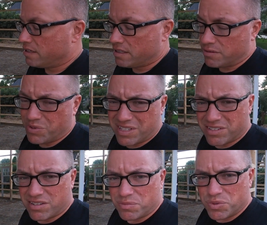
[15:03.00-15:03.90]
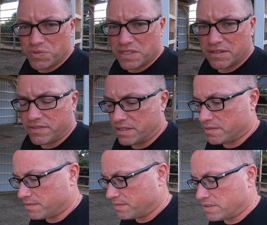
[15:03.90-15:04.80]
and then we can start moving stuff in.
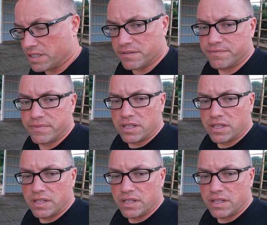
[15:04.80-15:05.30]
So